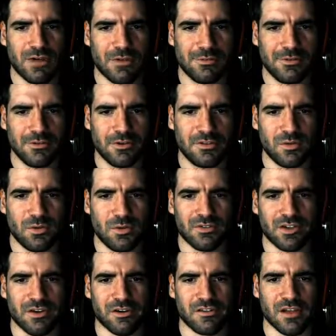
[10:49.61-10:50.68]
to happen because he
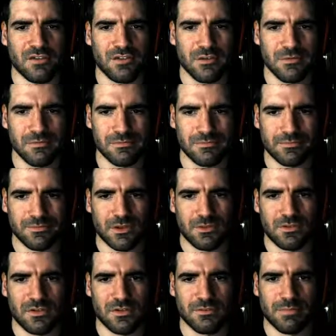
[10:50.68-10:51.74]
wants our attention,
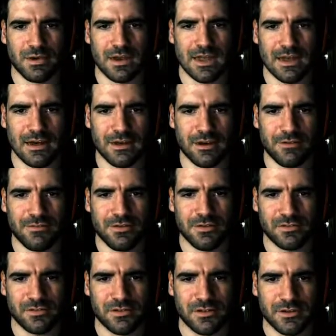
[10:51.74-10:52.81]
which is blatantly
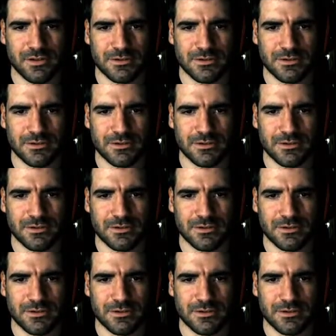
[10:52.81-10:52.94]
obvious.